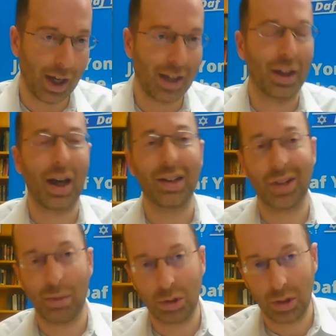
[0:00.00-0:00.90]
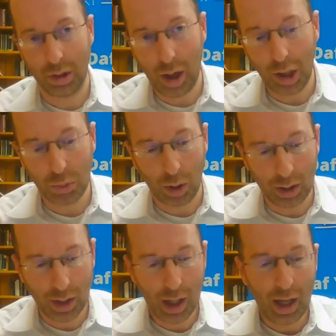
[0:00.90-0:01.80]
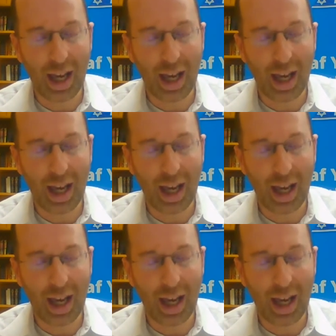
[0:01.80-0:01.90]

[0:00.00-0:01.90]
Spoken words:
and the chazan was in the large one,